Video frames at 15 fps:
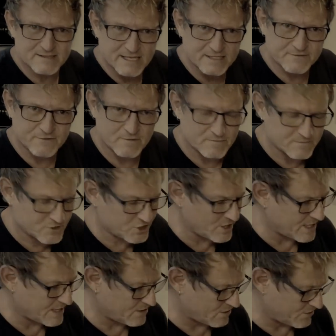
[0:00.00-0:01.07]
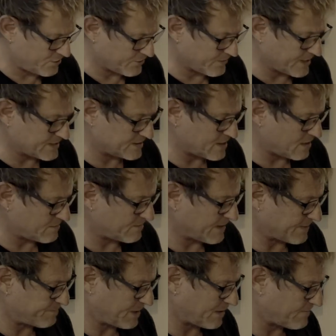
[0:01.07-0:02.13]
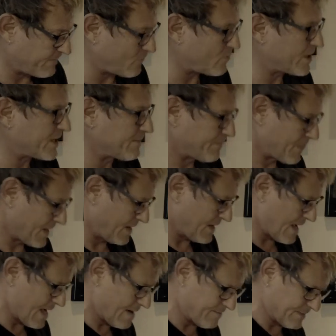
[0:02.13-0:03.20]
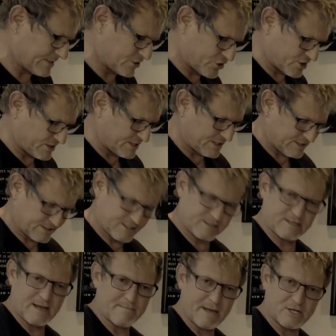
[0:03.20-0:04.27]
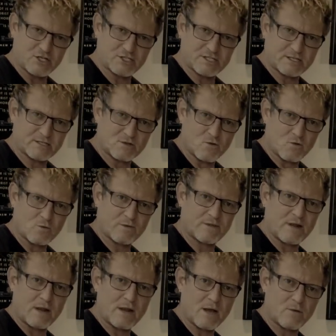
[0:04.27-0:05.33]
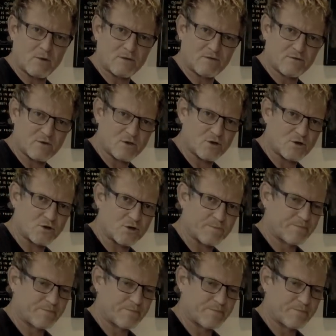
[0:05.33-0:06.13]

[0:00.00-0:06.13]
That's from Shine On You Crazy Diamond by Pink Floyd. It's just a major 6 chord with a lowered 3rd.